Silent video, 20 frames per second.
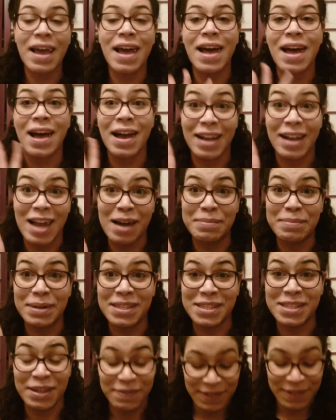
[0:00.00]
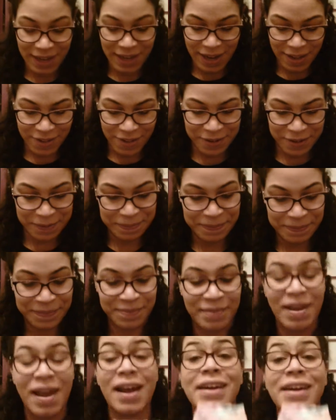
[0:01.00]
I got myself together.
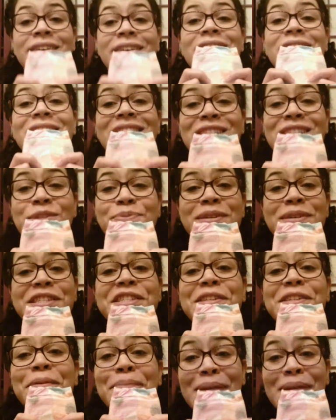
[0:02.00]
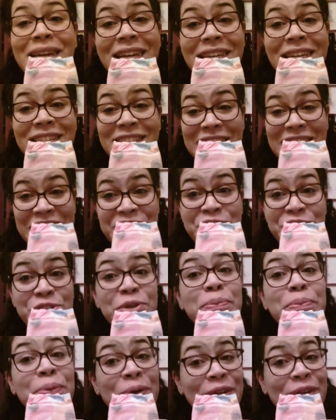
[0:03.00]
This was the biggest in
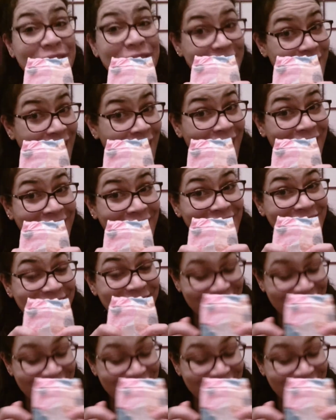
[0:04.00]
newborn size.